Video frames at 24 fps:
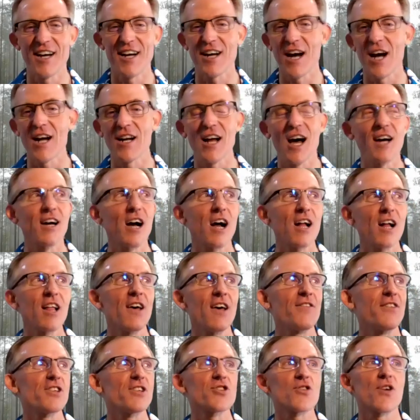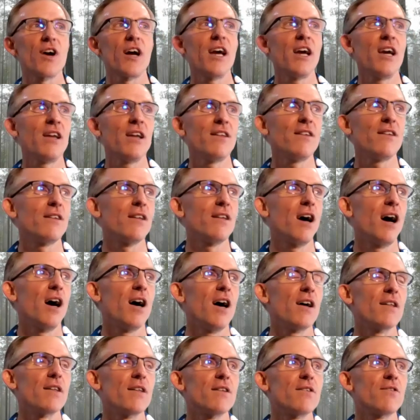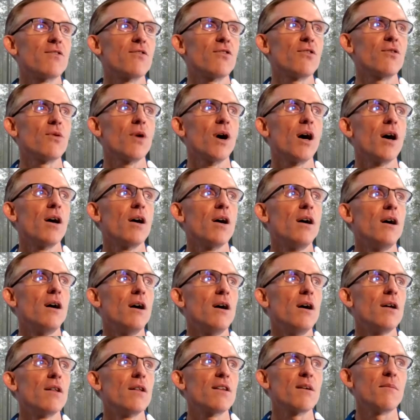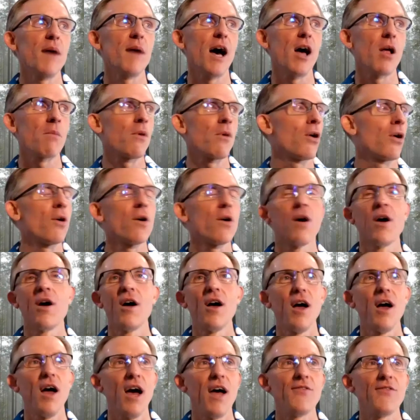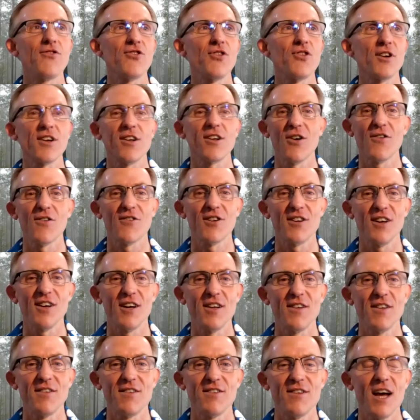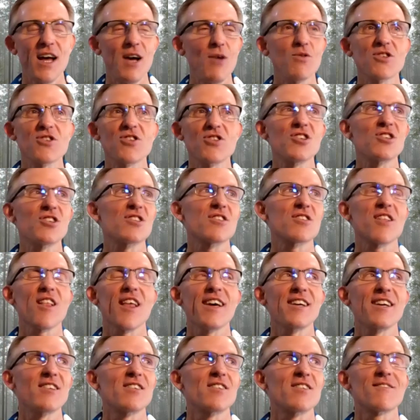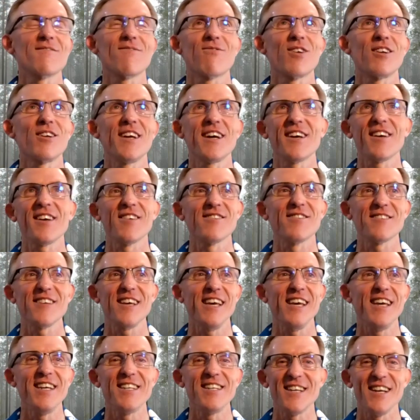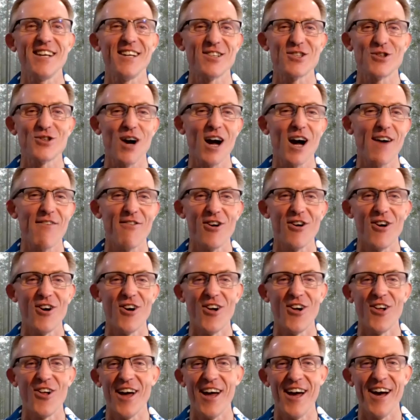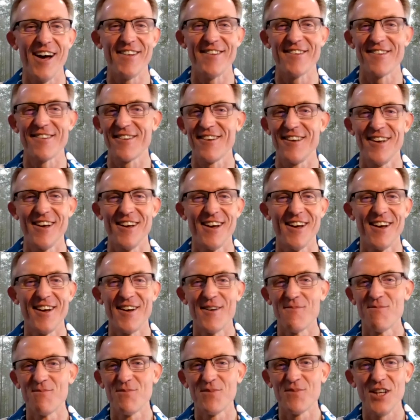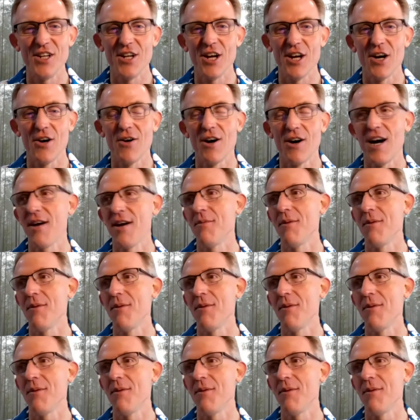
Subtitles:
I got I got on the train to Malmo and took it over to it was just like ridiculously easy to travel and you know,